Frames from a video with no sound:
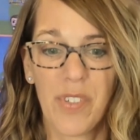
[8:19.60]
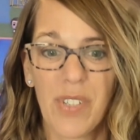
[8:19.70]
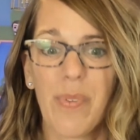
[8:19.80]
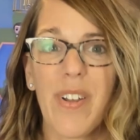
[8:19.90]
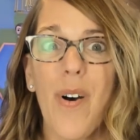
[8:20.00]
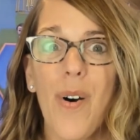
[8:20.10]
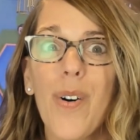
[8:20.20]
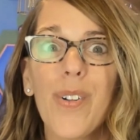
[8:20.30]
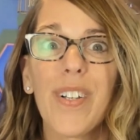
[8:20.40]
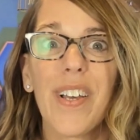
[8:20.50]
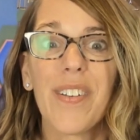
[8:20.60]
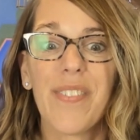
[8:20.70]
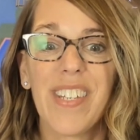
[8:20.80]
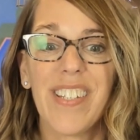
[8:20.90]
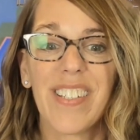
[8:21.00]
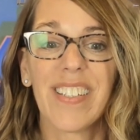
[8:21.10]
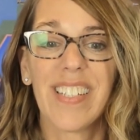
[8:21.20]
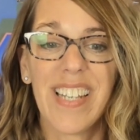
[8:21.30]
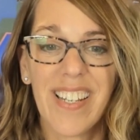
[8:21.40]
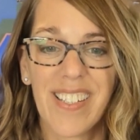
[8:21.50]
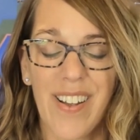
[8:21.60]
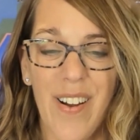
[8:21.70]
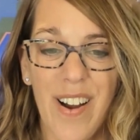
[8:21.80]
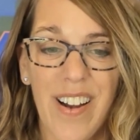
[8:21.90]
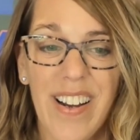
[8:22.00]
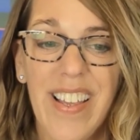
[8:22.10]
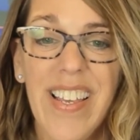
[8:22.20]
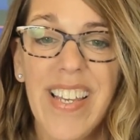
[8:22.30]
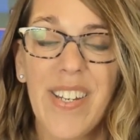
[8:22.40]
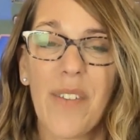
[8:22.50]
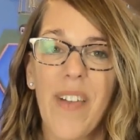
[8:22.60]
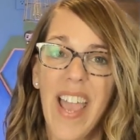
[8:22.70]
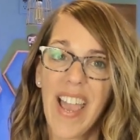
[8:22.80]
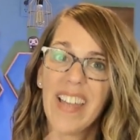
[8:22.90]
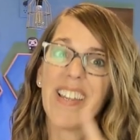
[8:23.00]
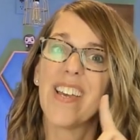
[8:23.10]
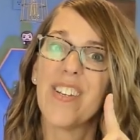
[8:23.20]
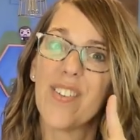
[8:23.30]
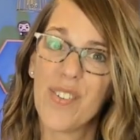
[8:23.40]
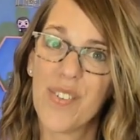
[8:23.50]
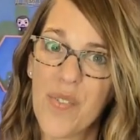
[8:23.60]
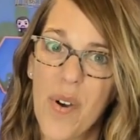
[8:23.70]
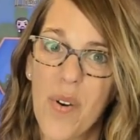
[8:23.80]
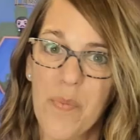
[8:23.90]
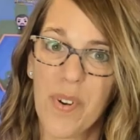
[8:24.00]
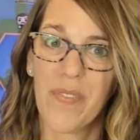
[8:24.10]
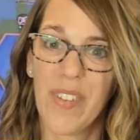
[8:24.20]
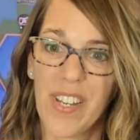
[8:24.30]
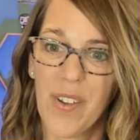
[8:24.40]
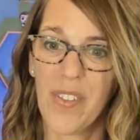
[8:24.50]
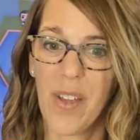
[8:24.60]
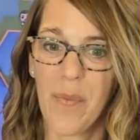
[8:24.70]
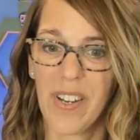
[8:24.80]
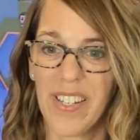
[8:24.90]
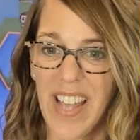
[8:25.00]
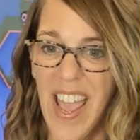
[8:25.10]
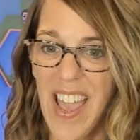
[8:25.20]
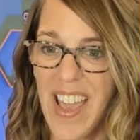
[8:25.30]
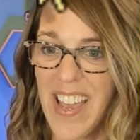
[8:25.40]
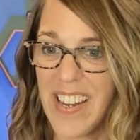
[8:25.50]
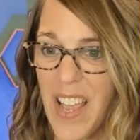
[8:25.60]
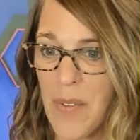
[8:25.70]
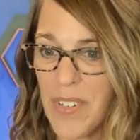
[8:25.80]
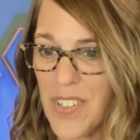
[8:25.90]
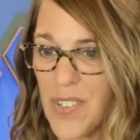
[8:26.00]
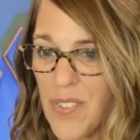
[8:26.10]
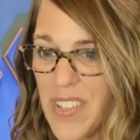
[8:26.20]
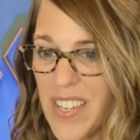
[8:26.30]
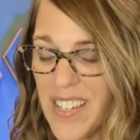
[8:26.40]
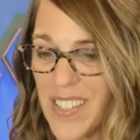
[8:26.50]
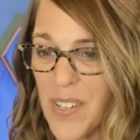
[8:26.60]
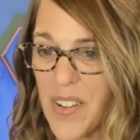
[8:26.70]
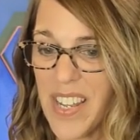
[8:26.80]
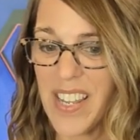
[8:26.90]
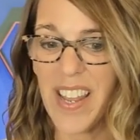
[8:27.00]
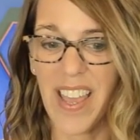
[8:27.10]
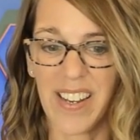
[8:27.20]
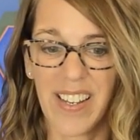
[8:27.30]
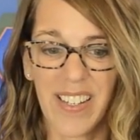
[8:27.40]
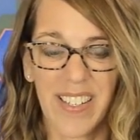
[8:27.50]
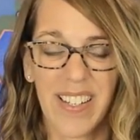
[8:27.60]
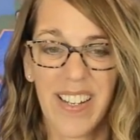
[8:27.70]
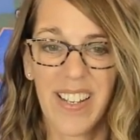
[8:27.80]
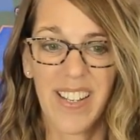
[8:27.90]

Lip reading: which is what all of these links are. Now if I had a new homework video that I wanted to add, I would do this. So I'm going to hit edit.